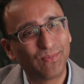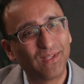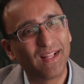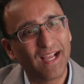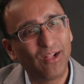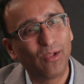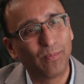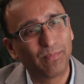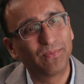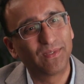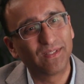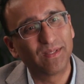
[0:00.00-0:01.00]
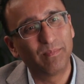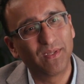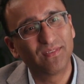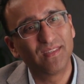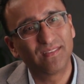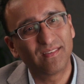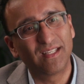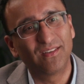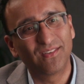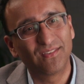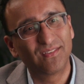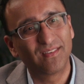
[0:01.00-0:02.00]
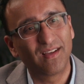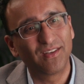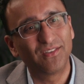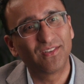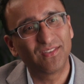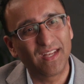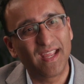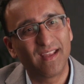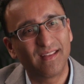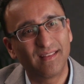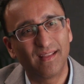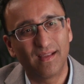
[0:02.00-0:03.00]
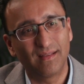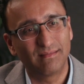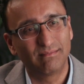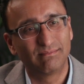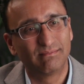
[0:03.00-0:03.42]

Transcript: will help really business leaders understand that